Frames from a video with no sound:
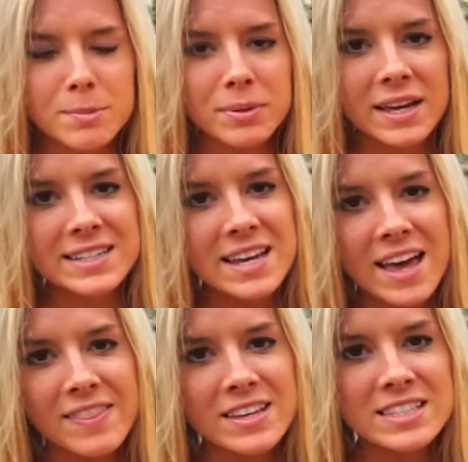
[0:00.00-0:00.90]
minute plank to
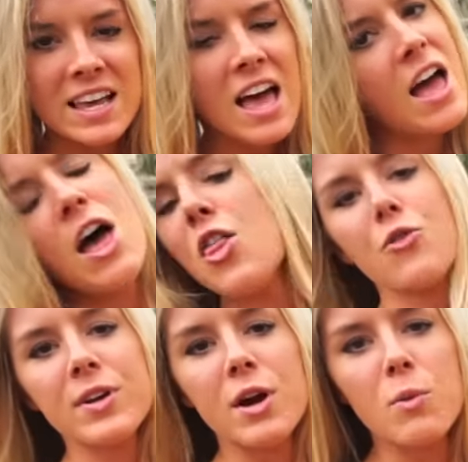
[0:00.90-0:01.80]
end this
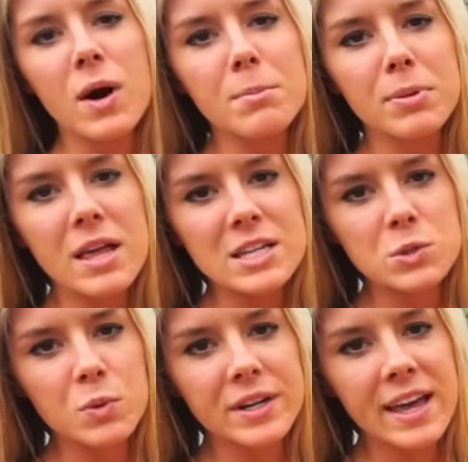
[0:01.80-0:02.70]
three oh one
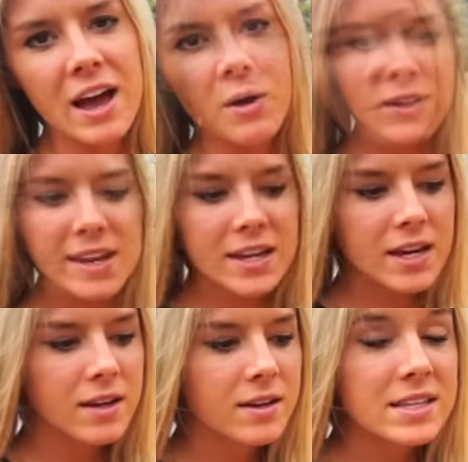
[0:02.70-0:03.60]
plus workout.
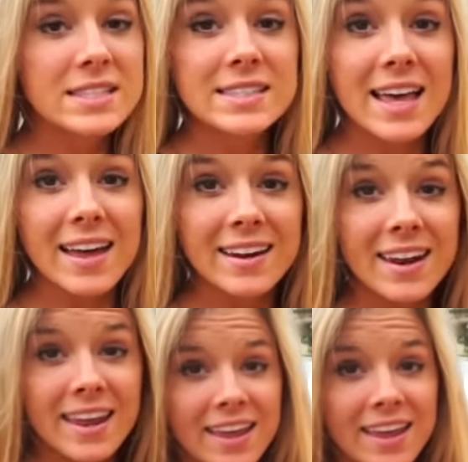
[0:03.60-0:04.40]
Ready, set,